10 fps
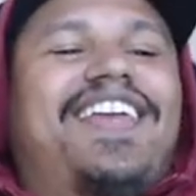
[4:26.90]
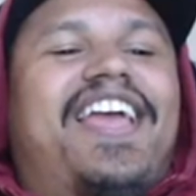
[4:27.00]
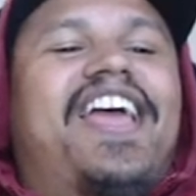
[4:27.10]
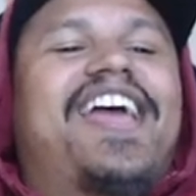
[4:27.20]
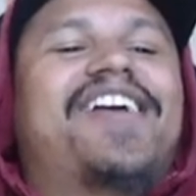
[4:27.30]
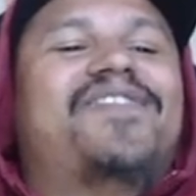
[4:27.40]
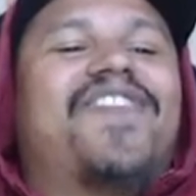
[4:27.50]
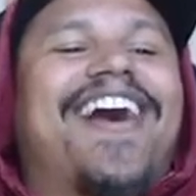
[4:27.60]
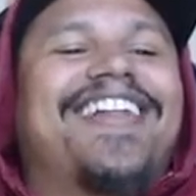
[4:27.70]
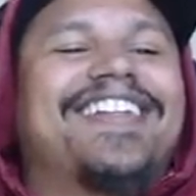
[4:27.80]
It
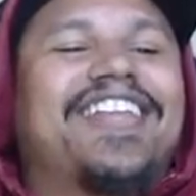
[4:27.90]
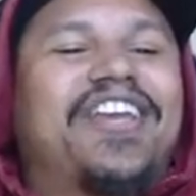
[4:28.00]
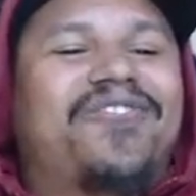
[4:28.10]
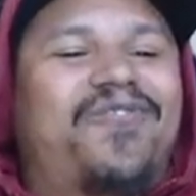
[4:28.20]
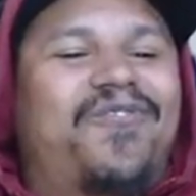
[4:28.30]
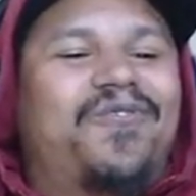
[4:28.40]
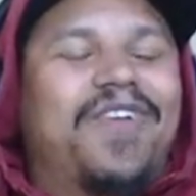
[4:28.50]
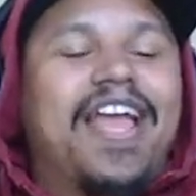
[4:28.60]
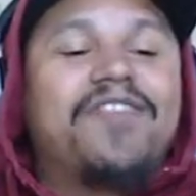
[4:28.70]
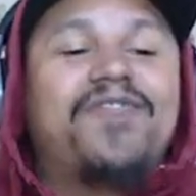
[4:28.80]
finally
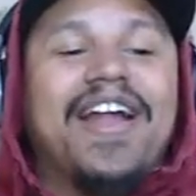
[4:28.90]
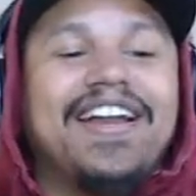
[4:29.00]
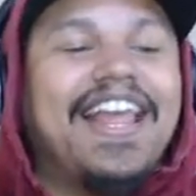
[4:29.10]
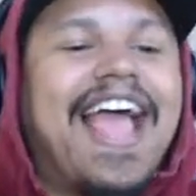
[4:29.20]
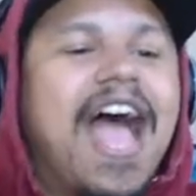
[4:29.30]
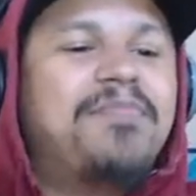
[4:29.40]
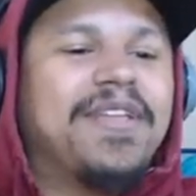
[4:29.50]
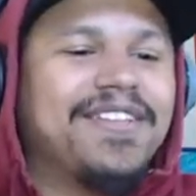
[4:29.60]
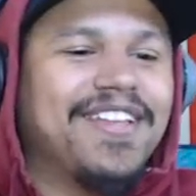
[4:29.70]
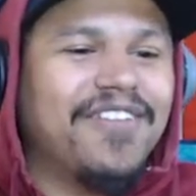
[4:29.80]
it finally
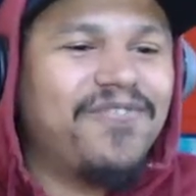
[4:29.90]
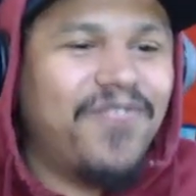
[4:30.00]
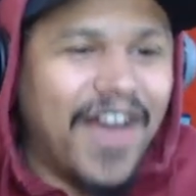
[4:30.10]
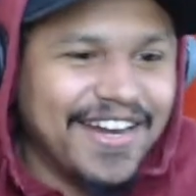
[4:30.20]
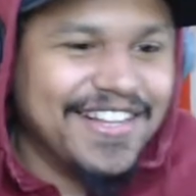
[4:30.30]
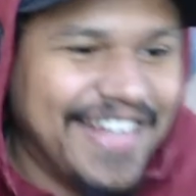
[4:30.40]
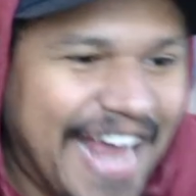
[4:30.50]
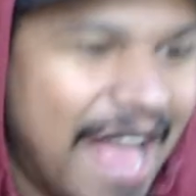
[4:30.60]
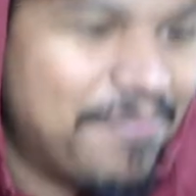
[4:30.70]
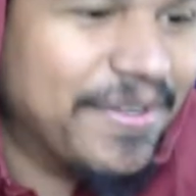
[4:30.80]
happened. It finally
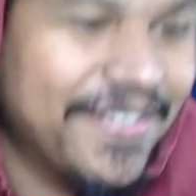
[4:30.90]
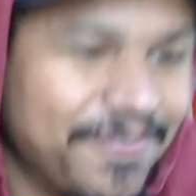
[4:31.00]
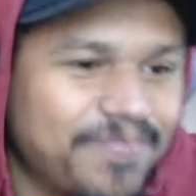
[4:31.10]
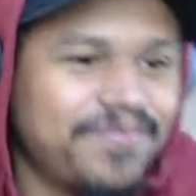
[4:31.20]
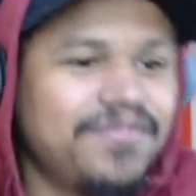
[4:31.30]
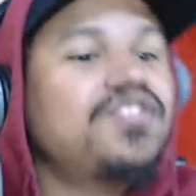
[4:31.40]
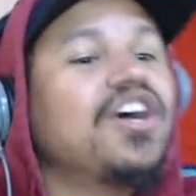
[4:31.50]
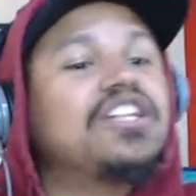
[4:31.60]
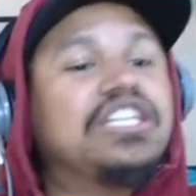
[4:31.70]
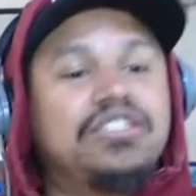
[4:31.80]
happened.
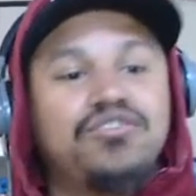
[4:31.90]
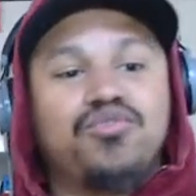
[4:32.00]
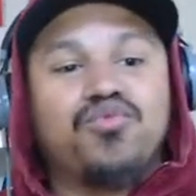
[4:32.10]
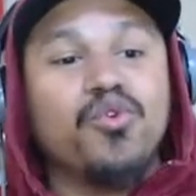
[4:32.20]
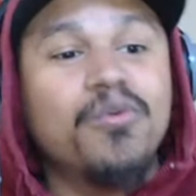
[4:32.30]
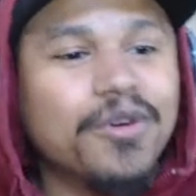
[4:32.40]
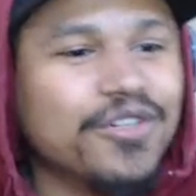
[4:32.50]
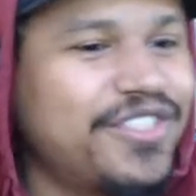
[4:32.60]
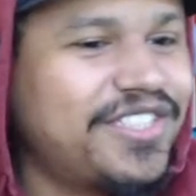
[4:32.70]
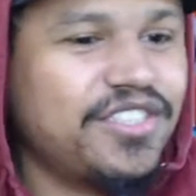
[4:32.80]
The, the
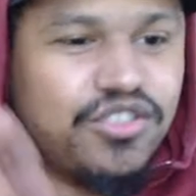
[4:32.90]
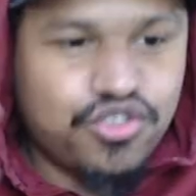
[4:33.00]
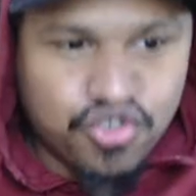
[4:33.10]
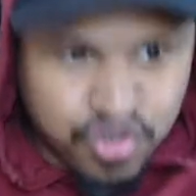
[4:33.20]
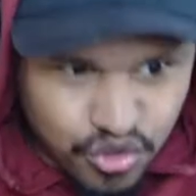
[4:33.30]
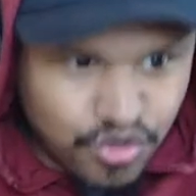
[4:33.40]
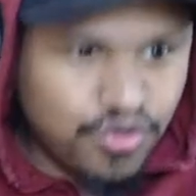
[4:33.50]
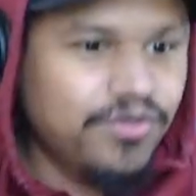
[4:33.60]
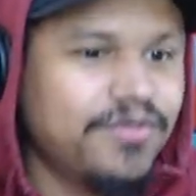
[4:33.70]
rumors true.